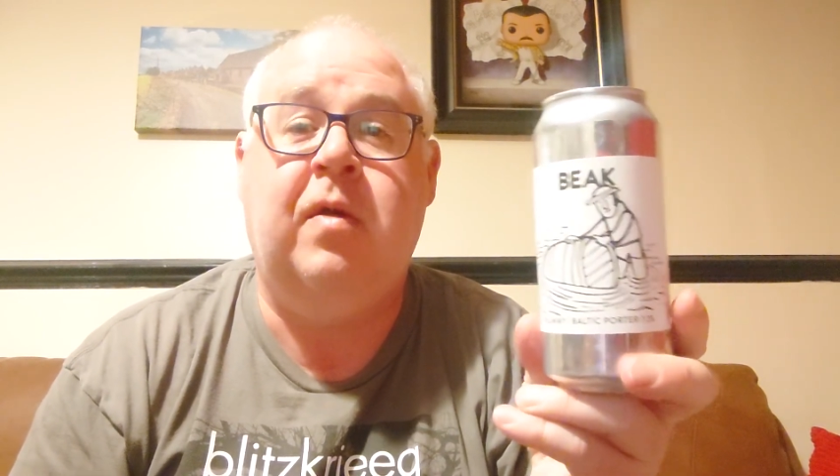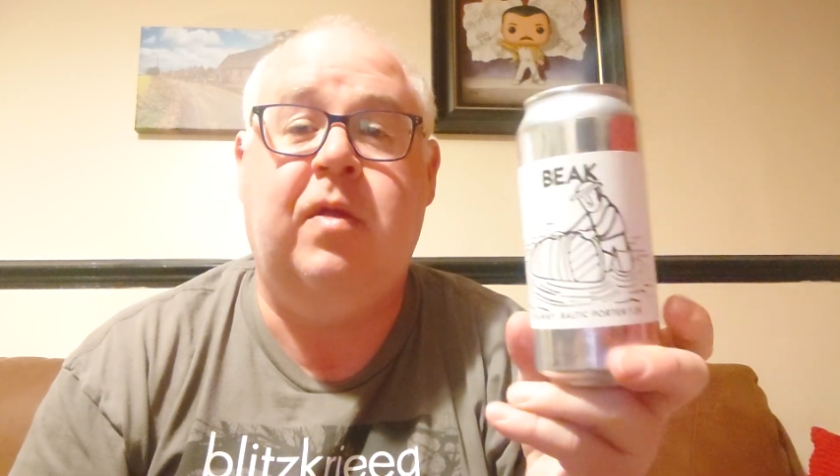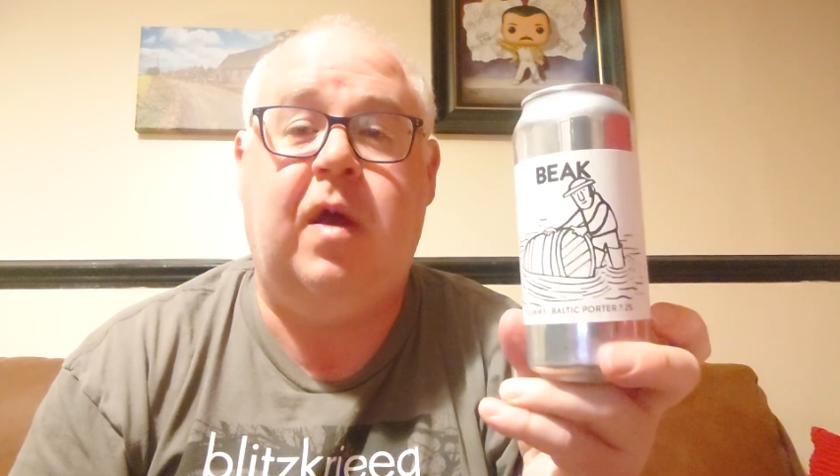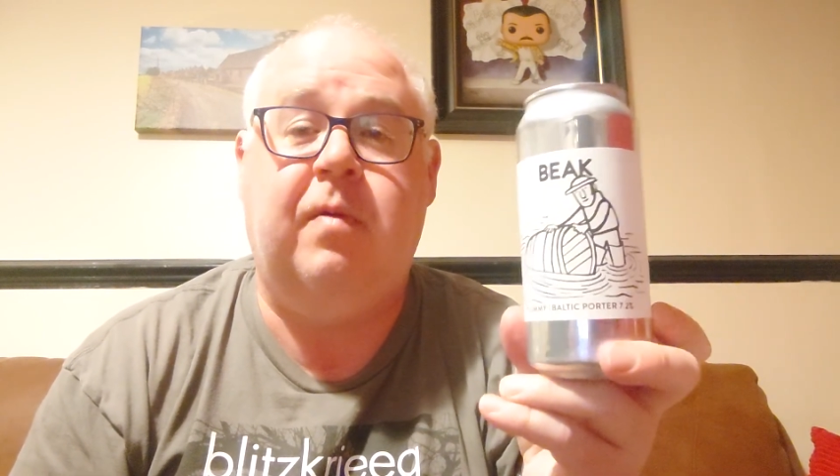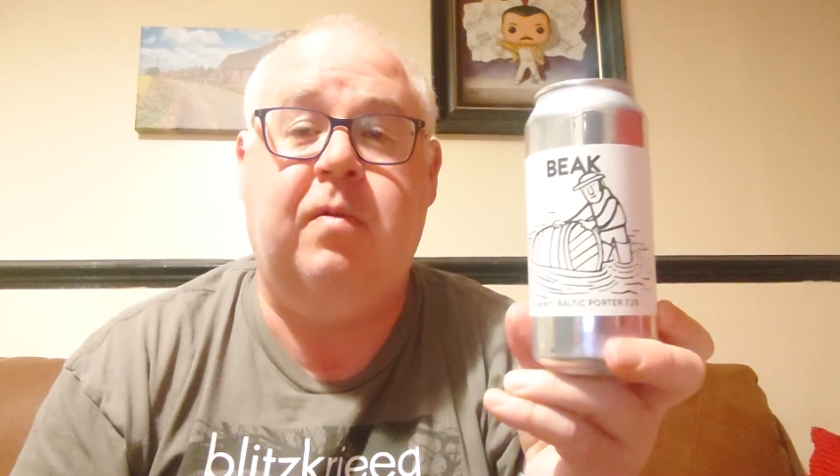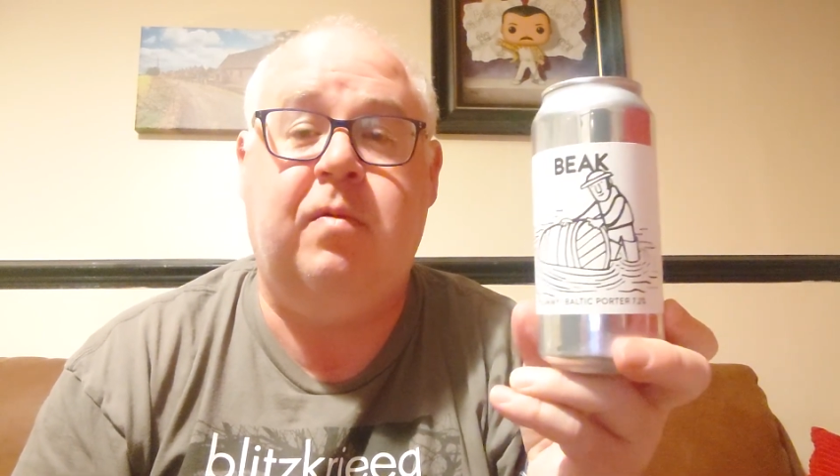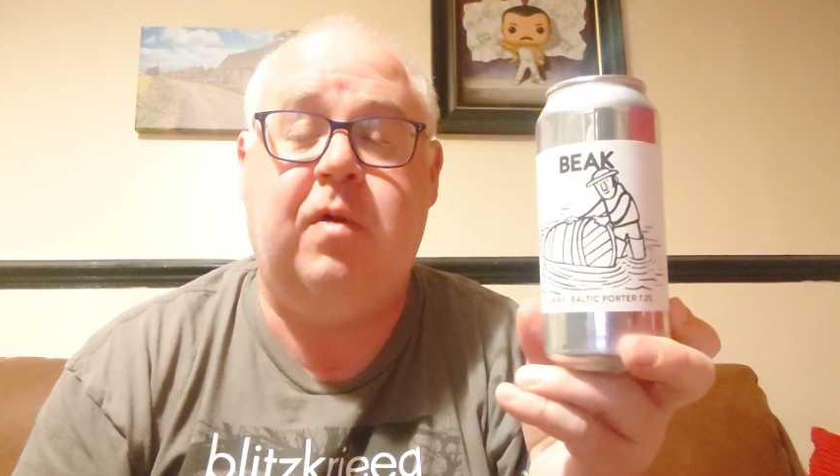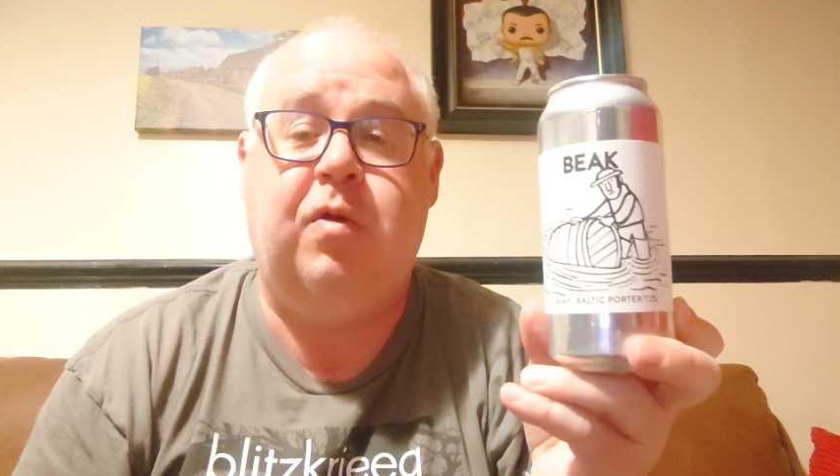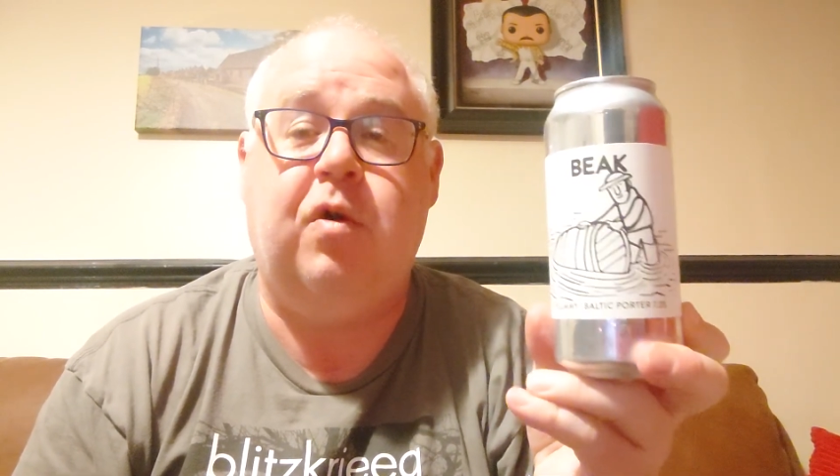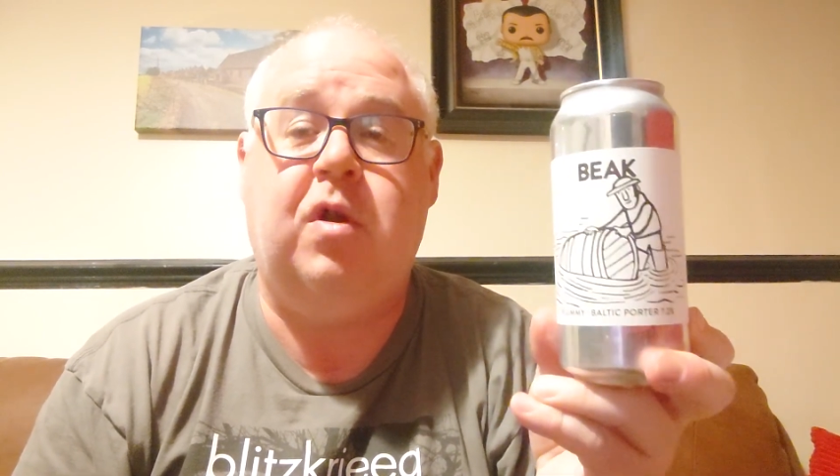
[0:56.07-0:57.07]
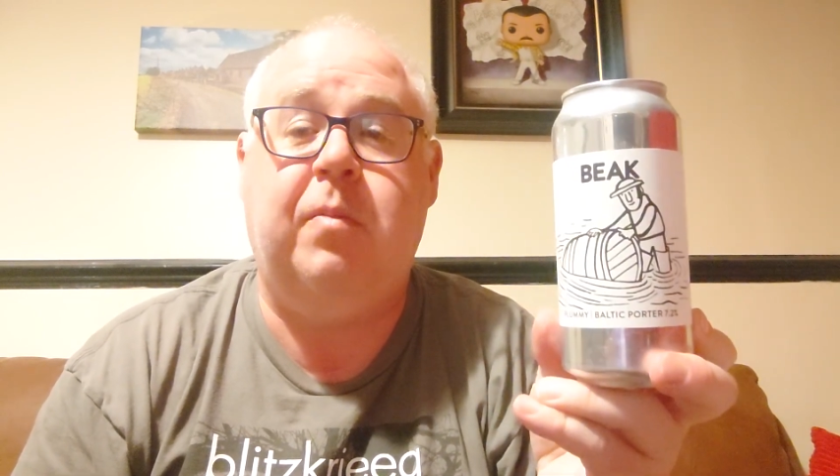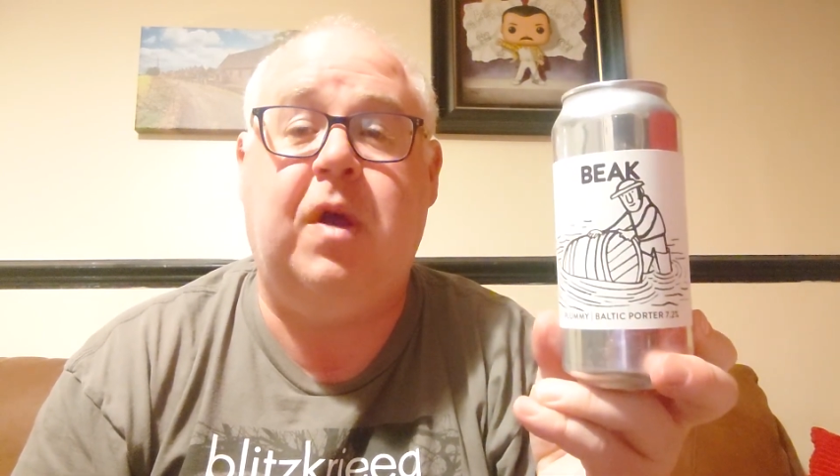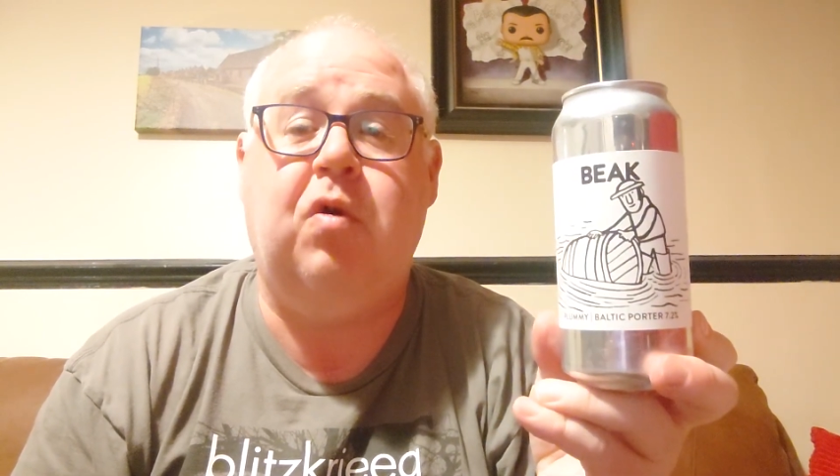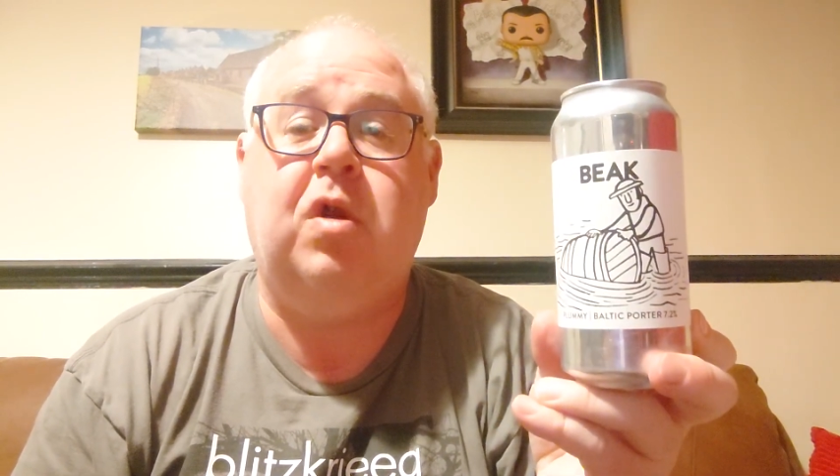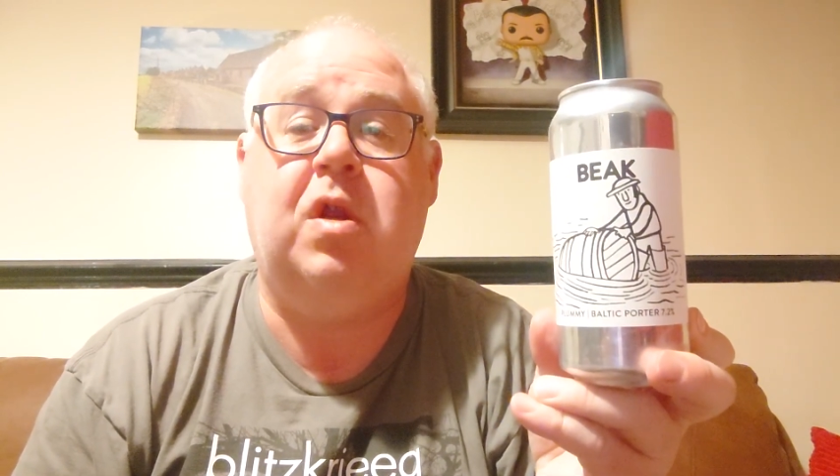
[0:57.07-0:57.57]
they thought it'd be
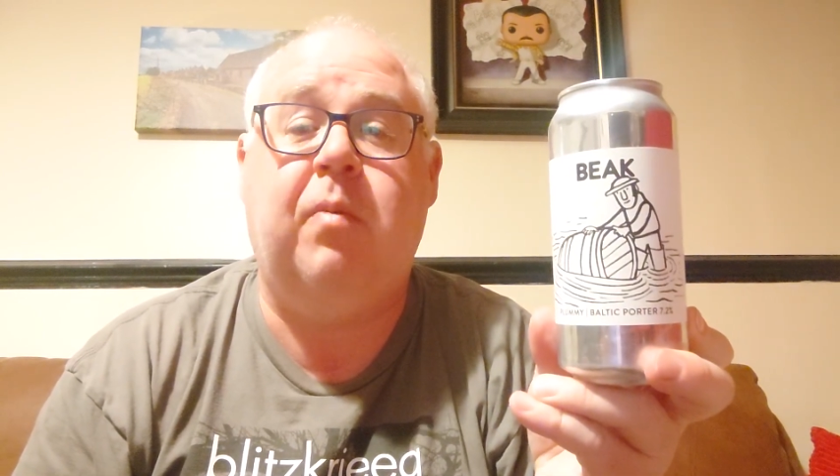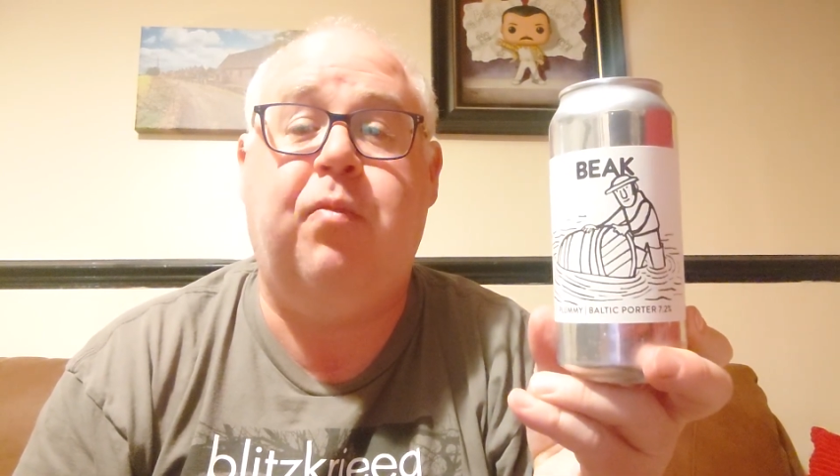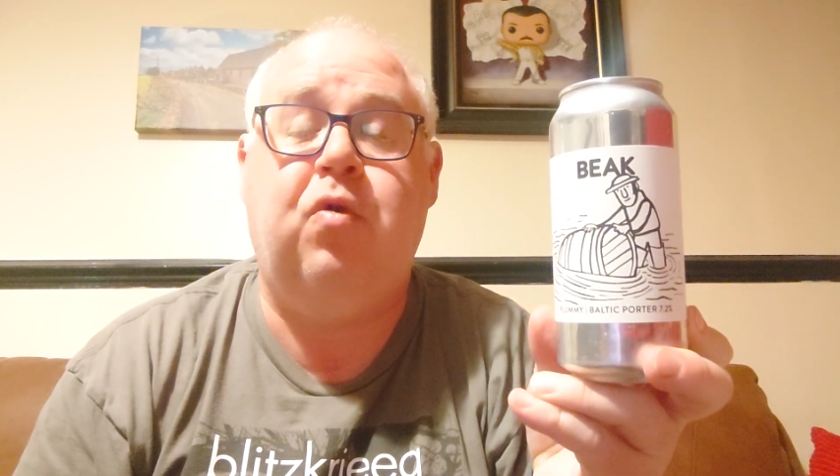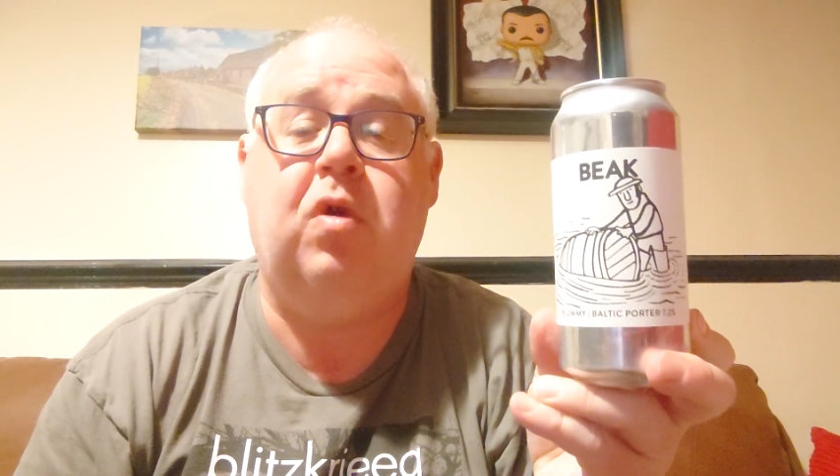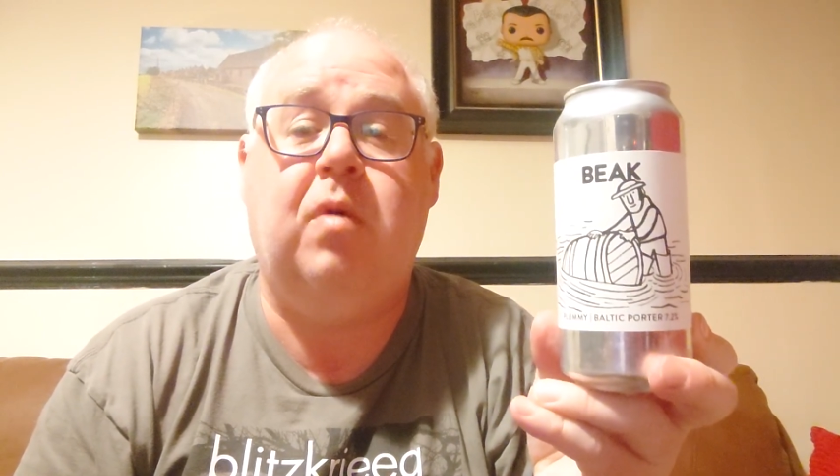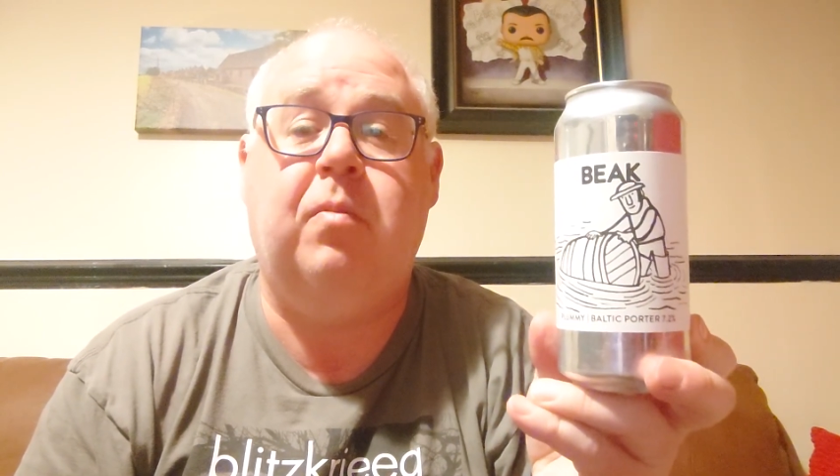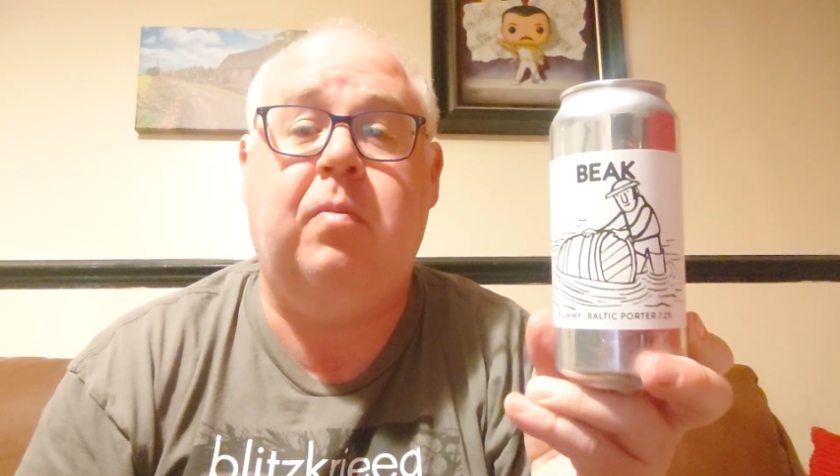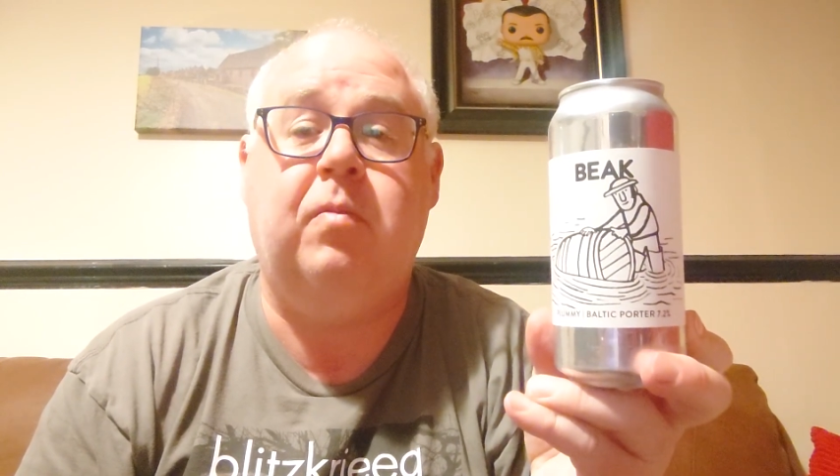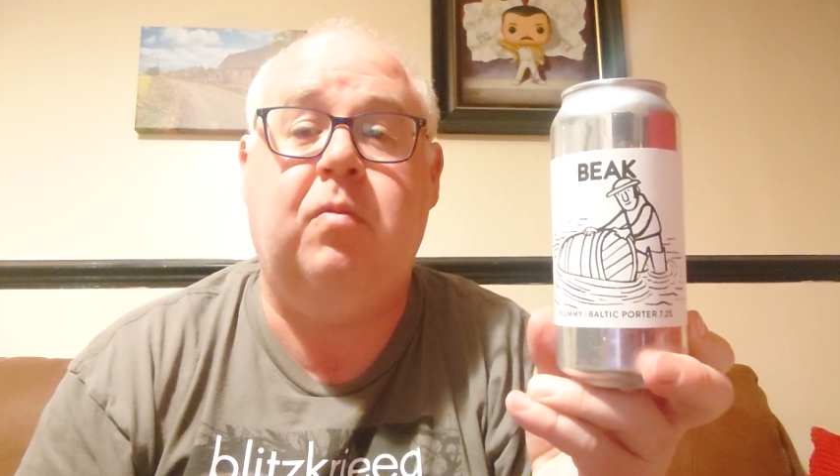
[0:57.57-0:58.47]
good to brew them